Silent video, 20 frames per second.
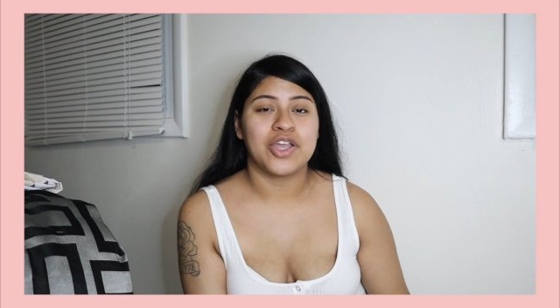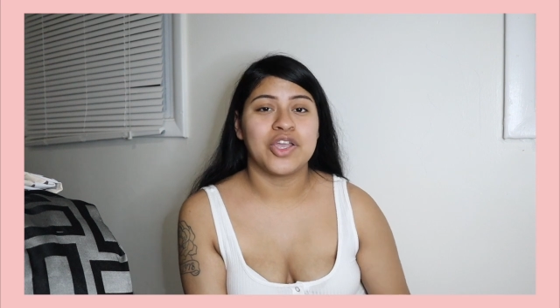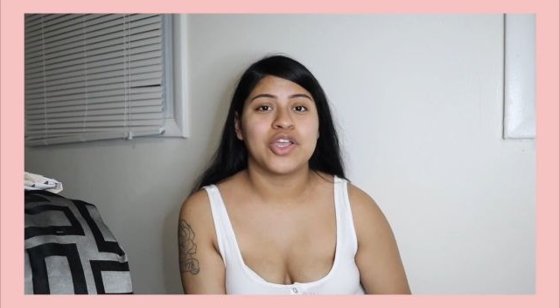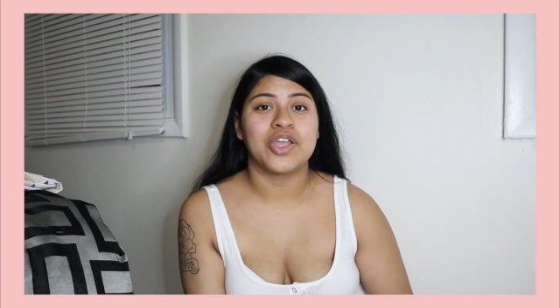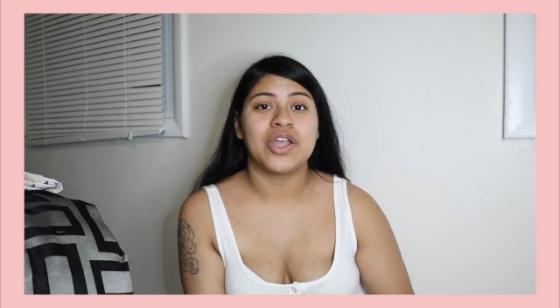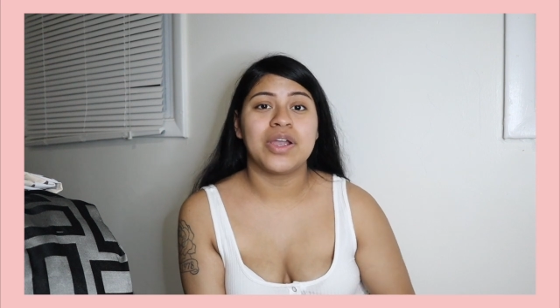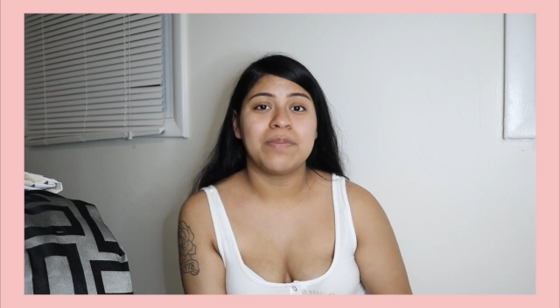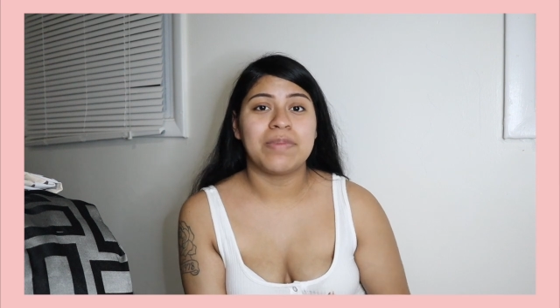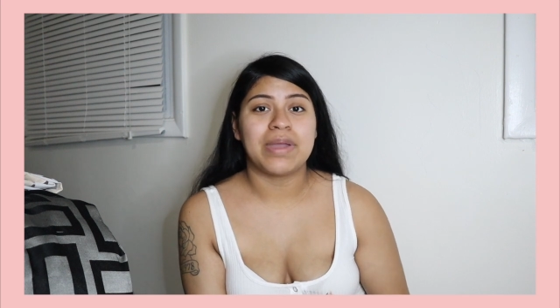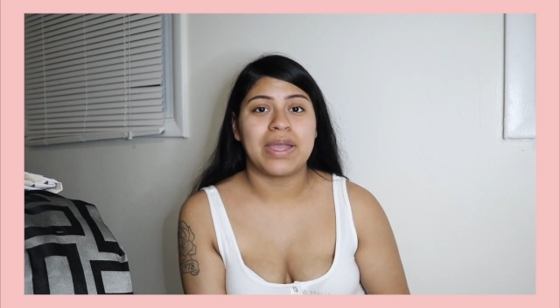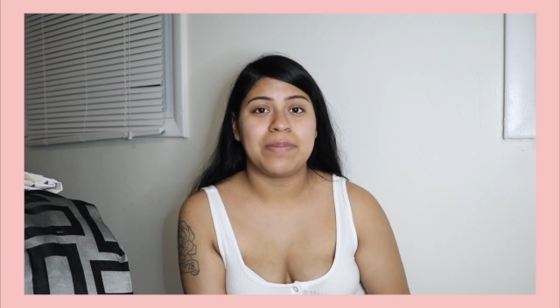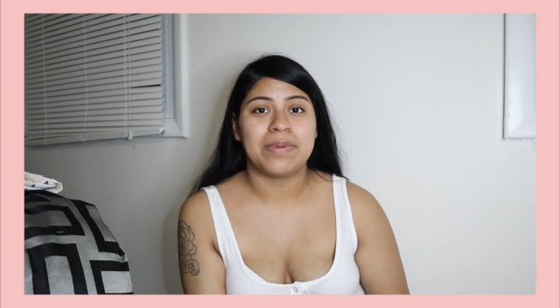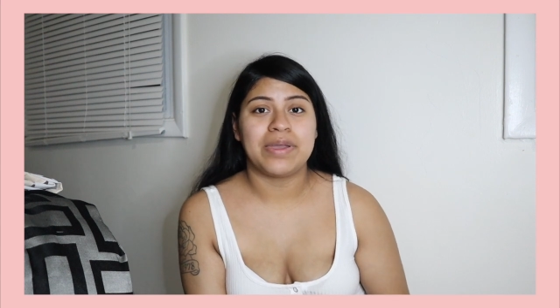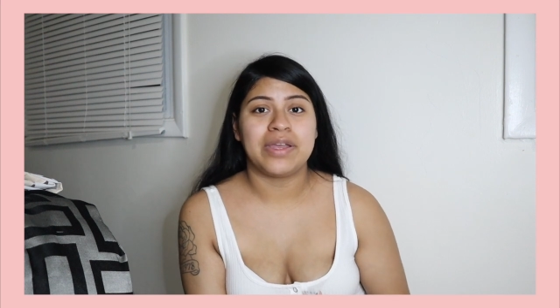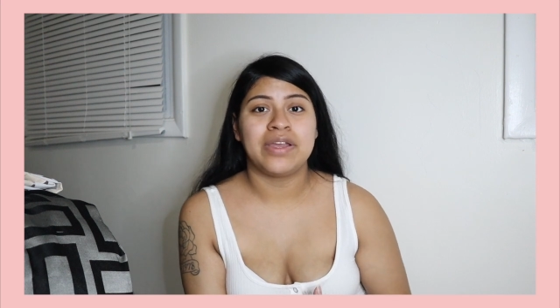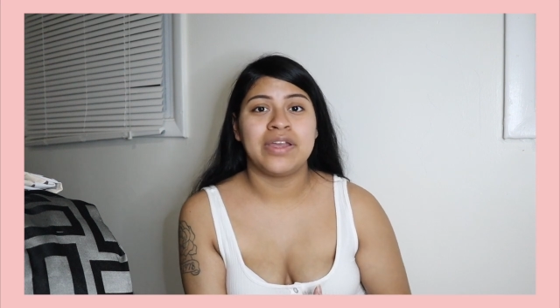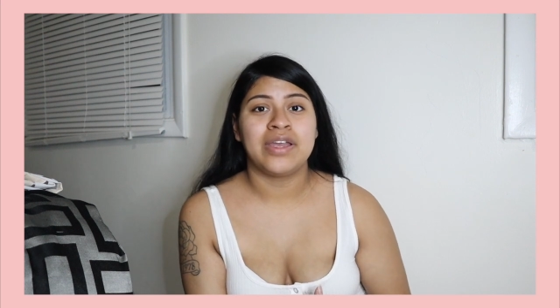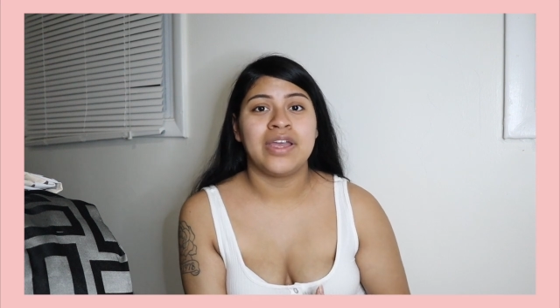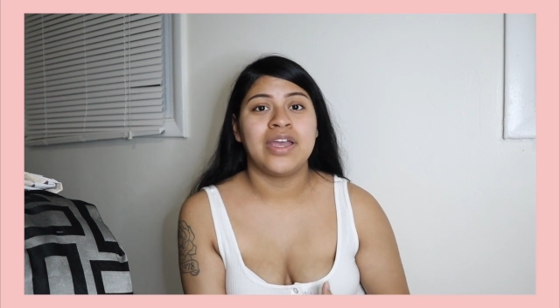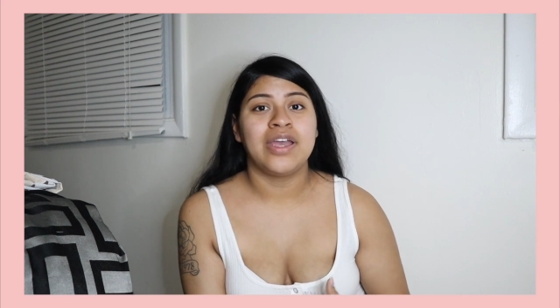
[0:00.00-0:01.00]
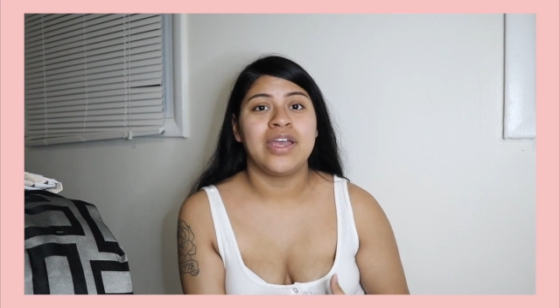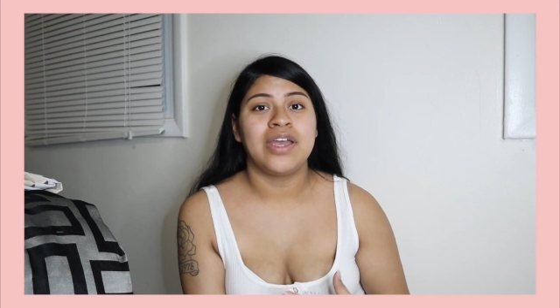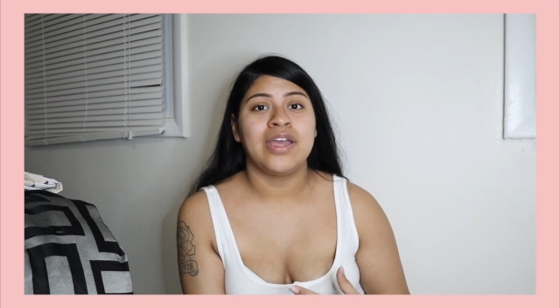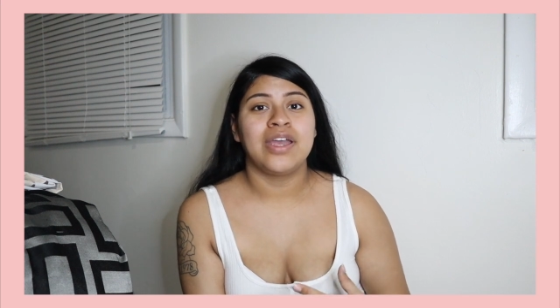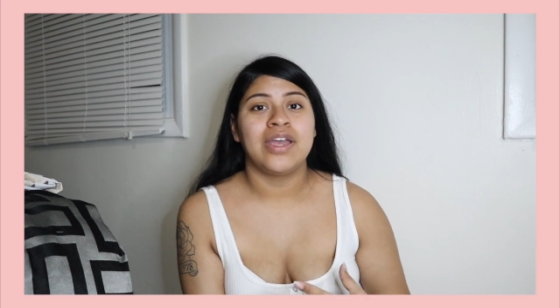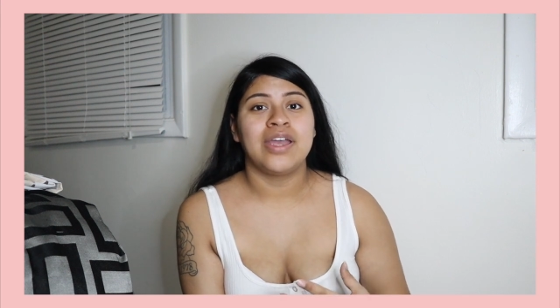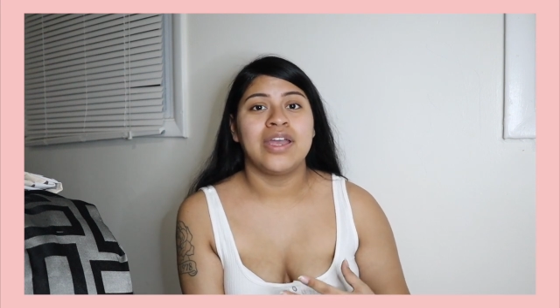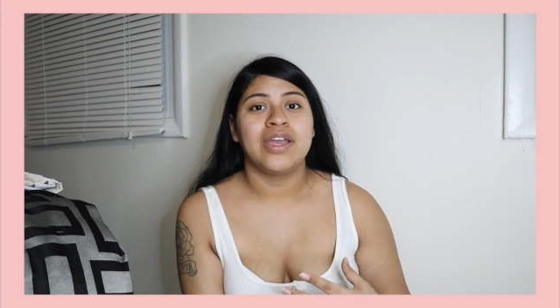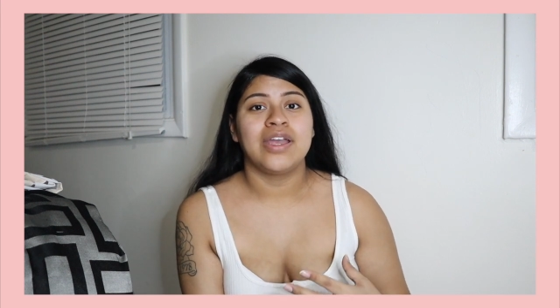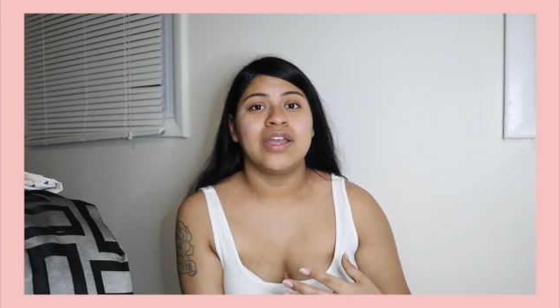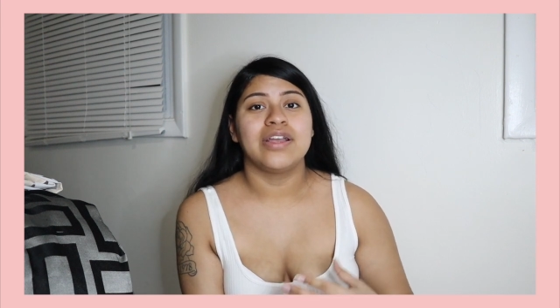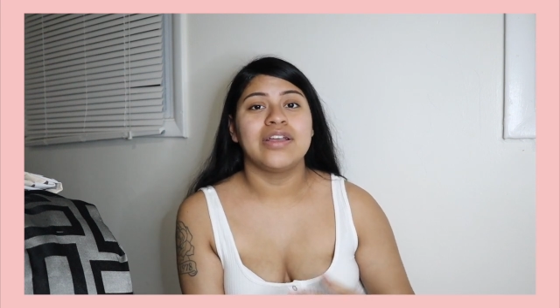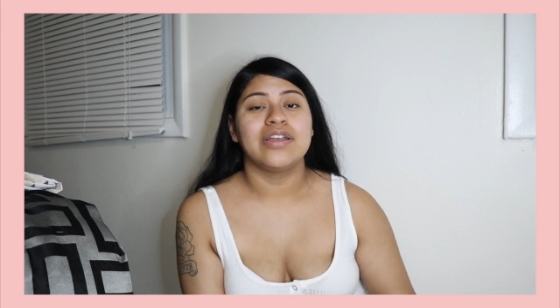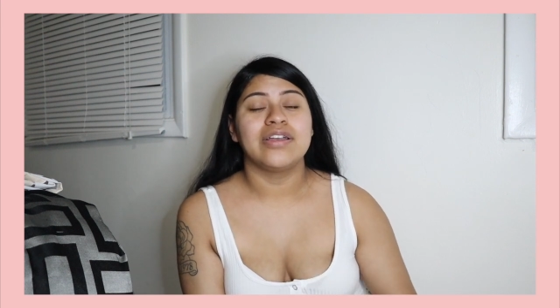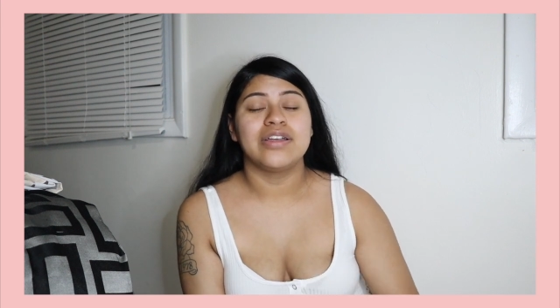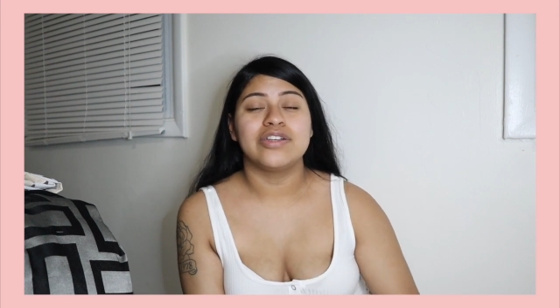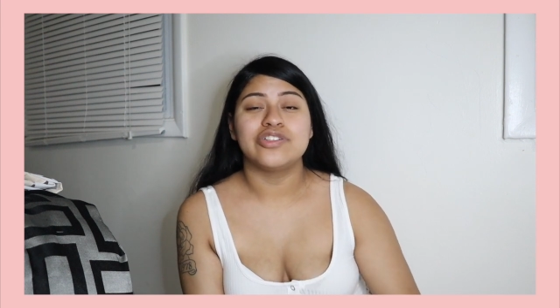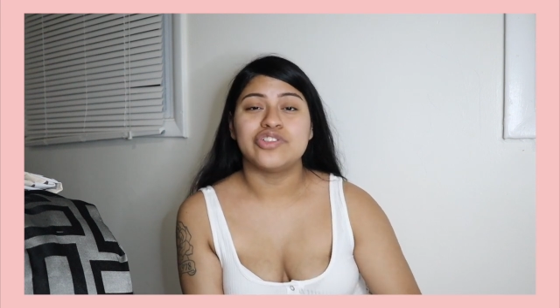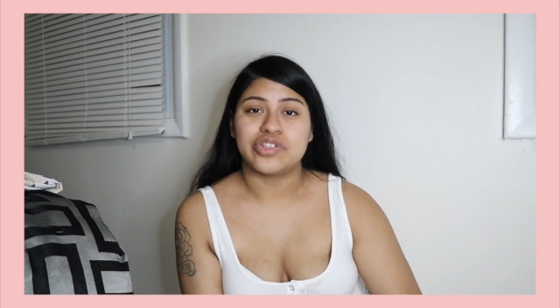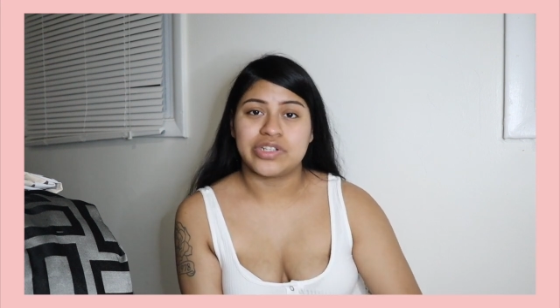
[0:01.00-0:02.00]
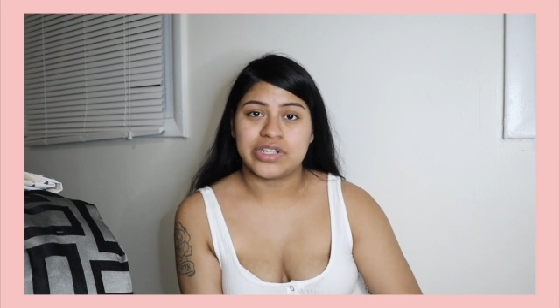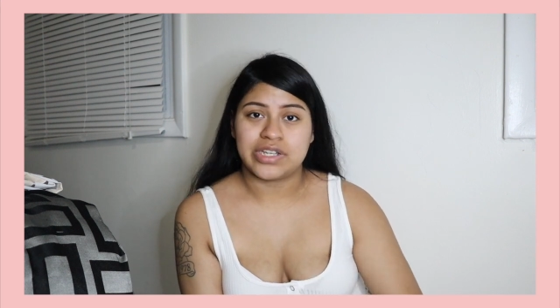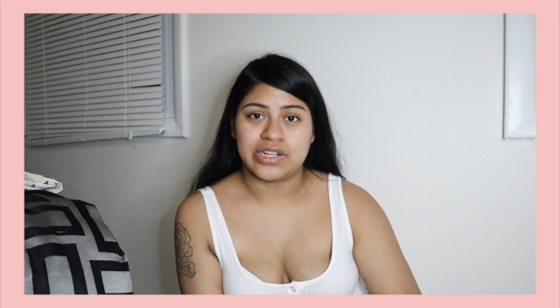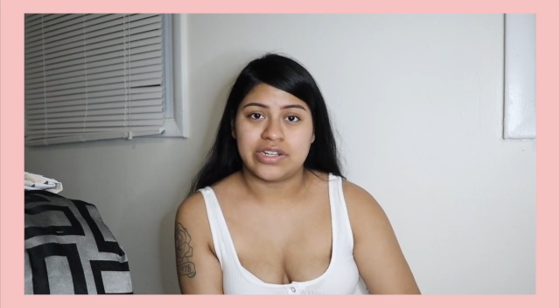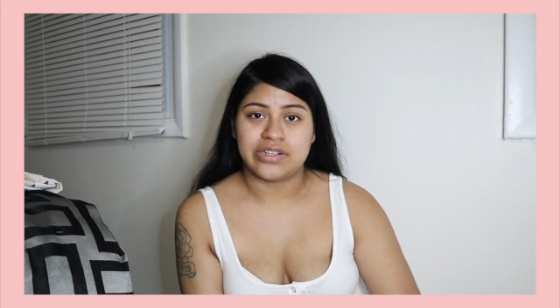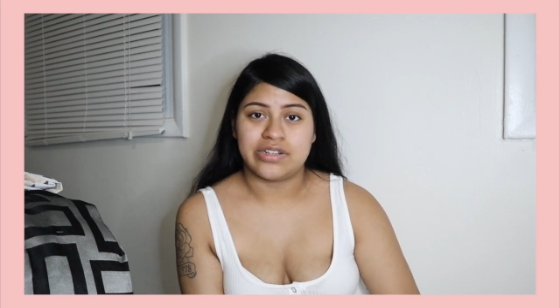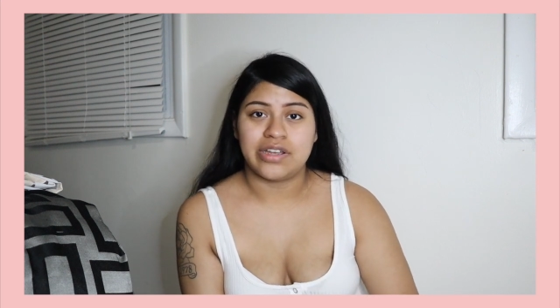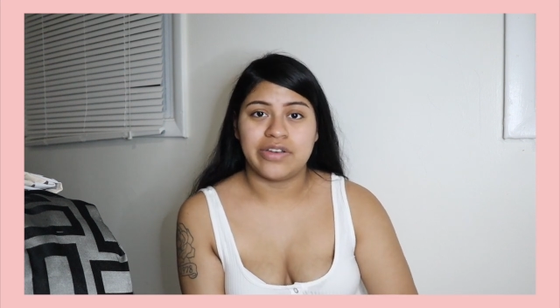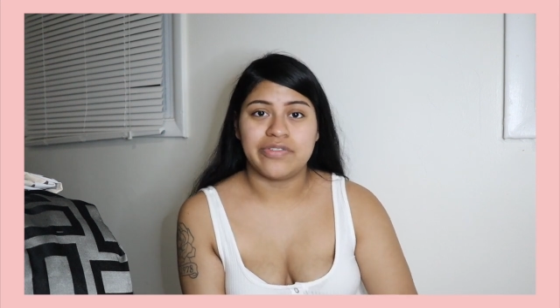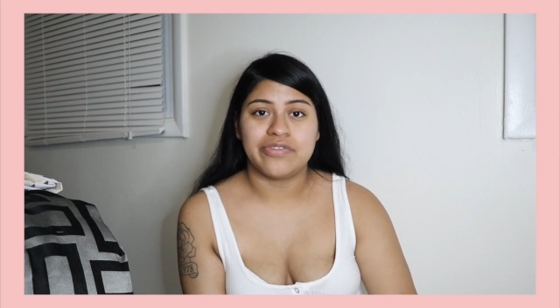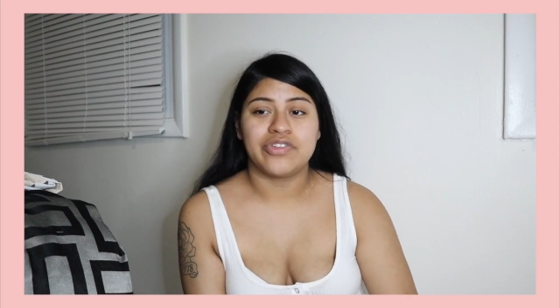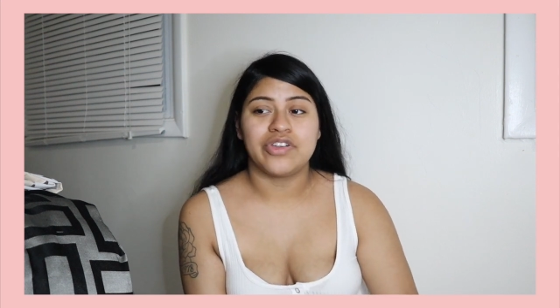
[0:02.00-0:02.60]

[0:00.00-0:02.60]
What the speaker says: your baby is drinking enough.